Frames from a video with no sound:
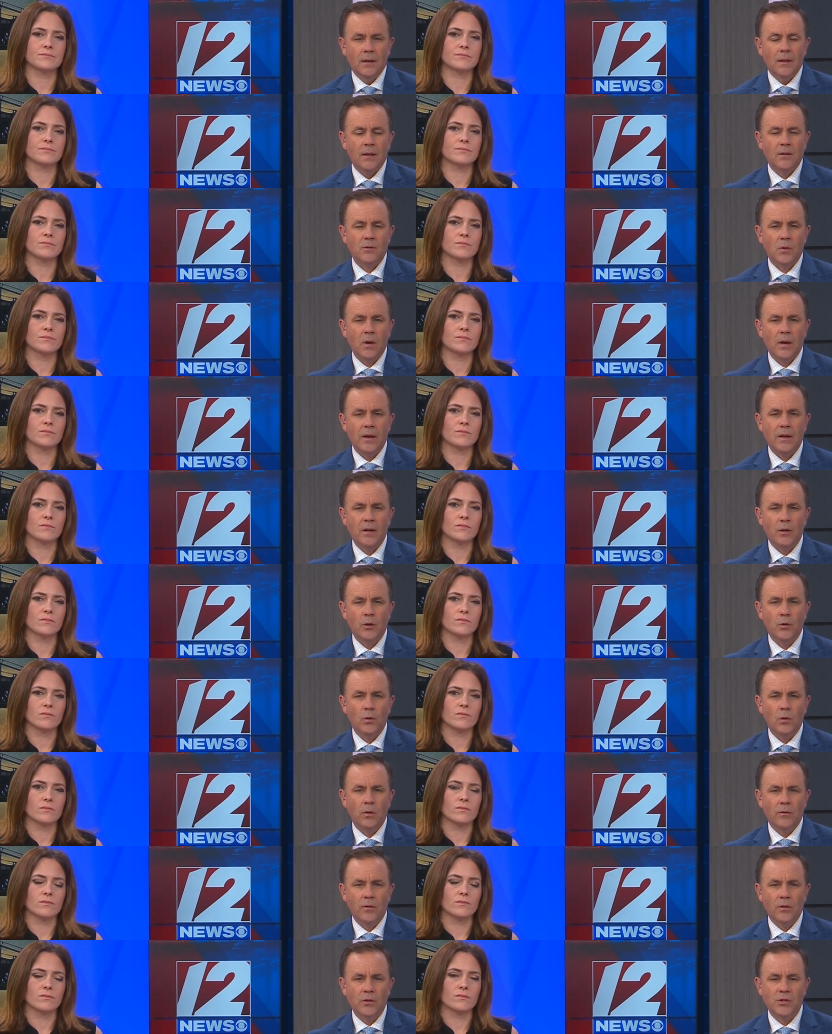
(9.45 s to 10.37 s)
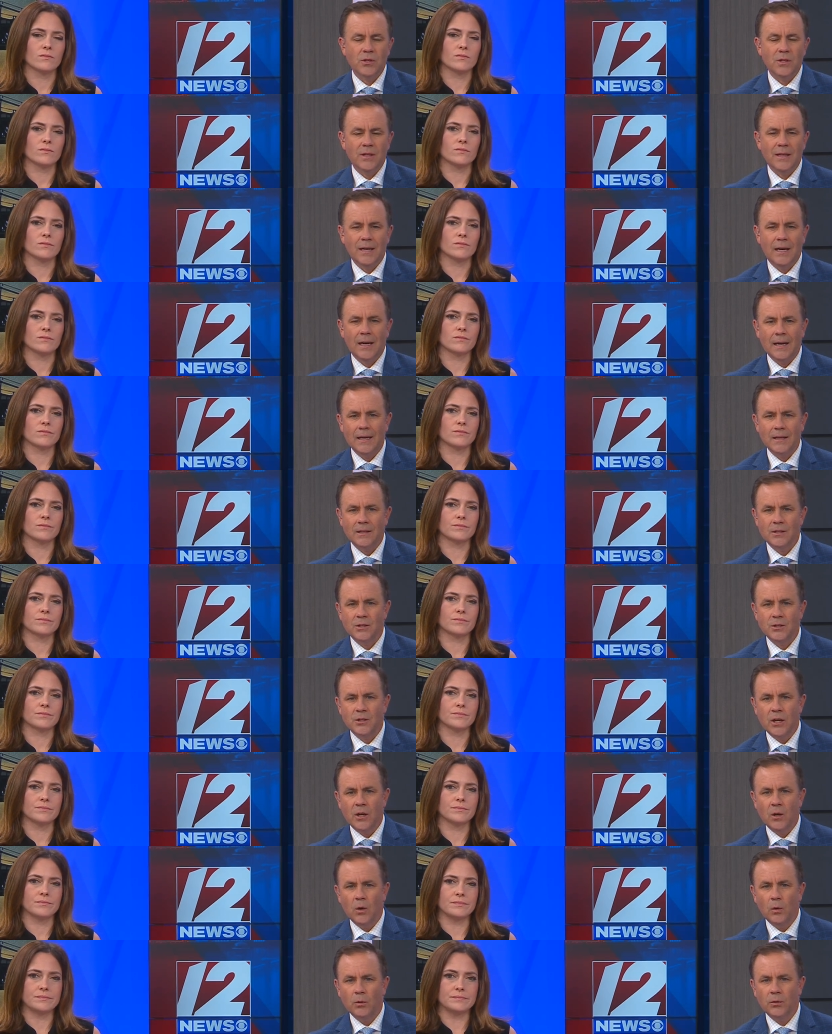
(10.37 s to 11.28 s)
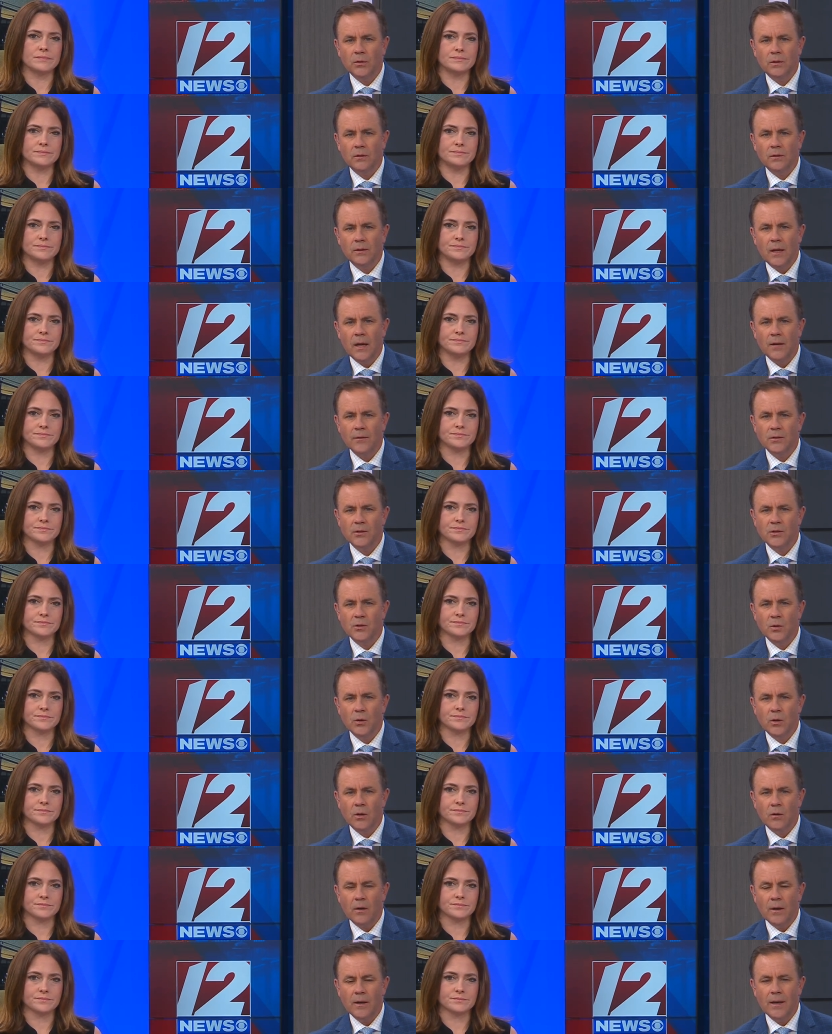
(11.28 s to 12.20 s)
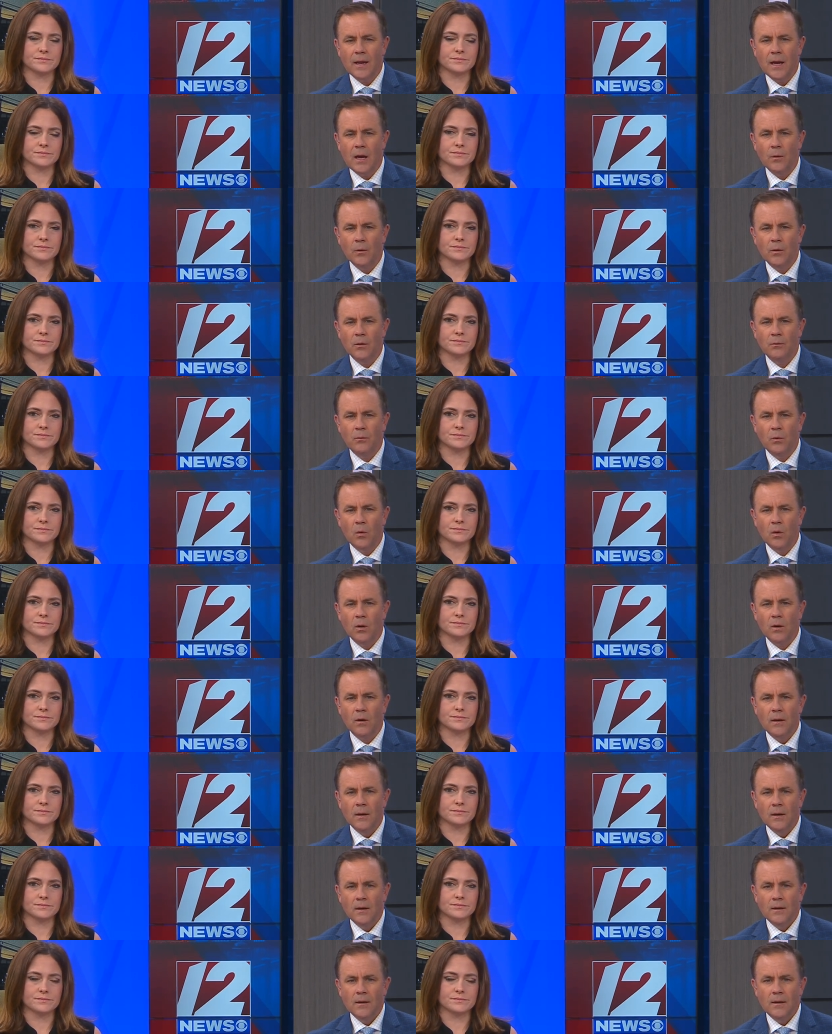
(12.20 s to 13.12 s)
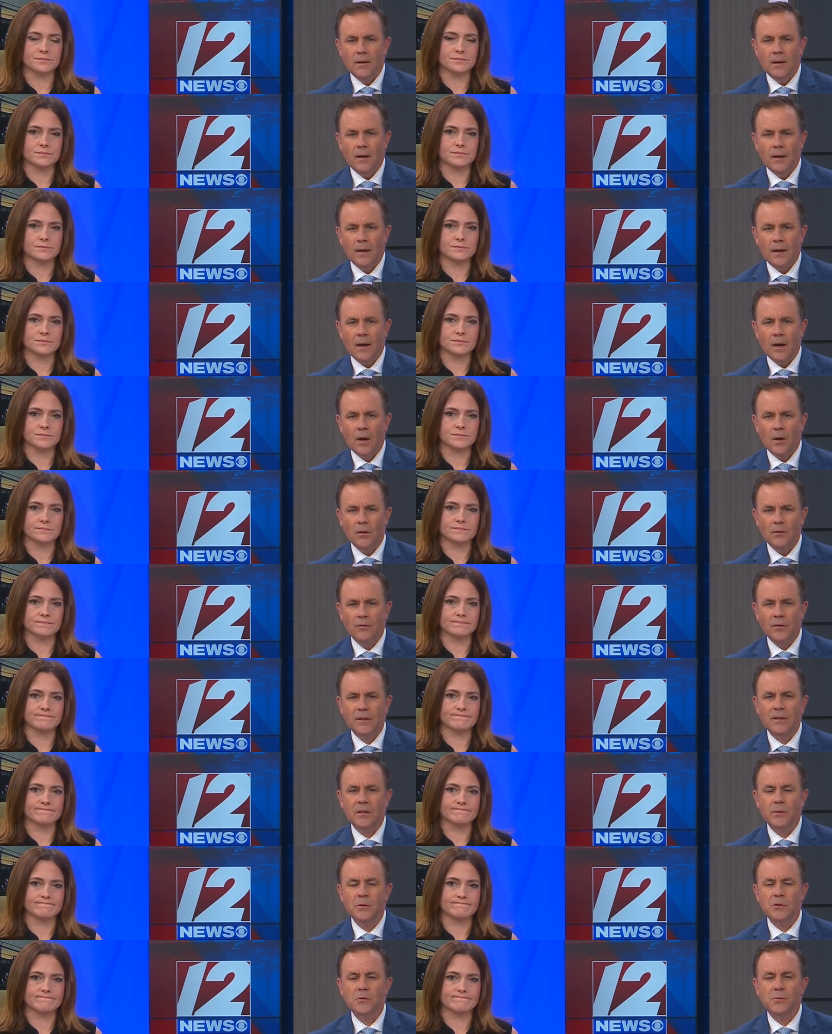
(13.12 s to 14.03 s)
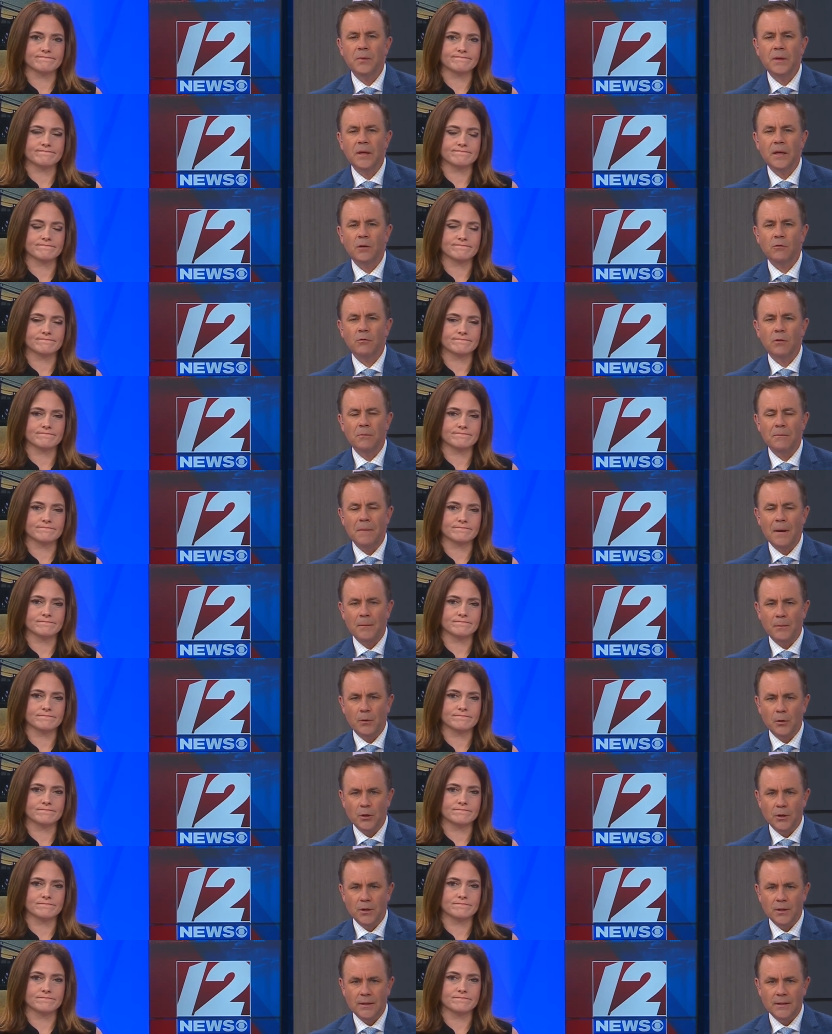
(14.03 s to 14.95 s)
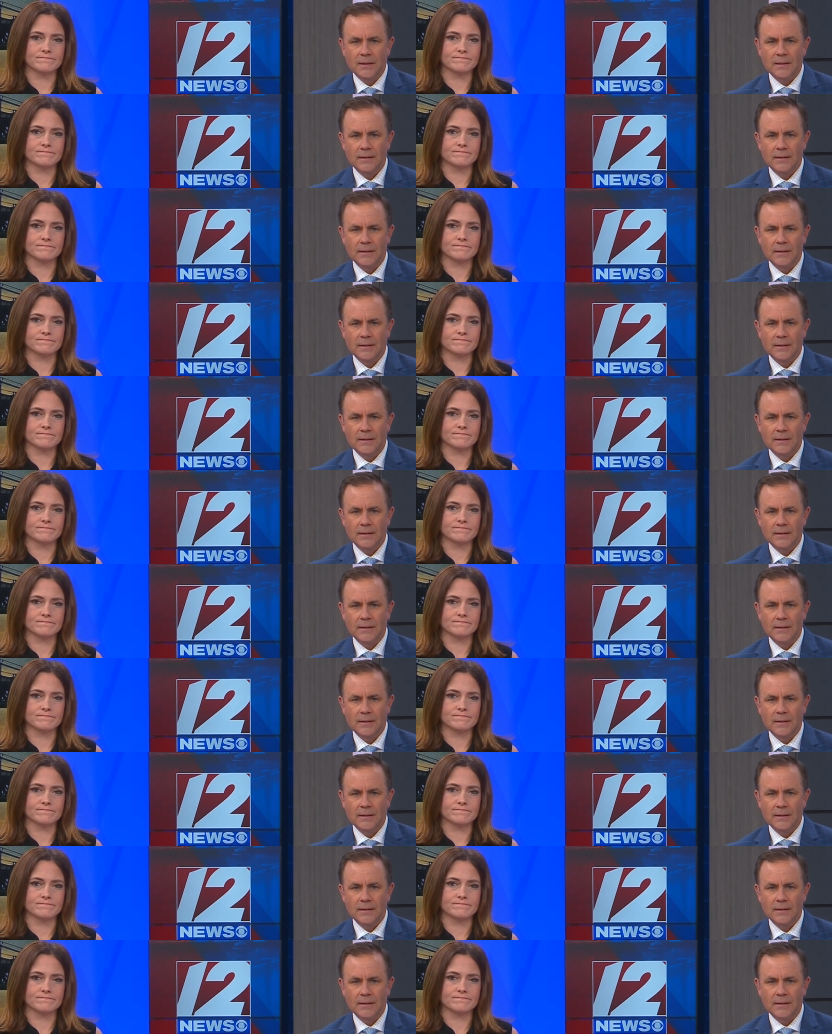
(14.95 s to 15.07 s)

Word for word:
Speaker 1: That's right near University Heights. Jake Holter live in studio right now with more on how the victim is being remembered.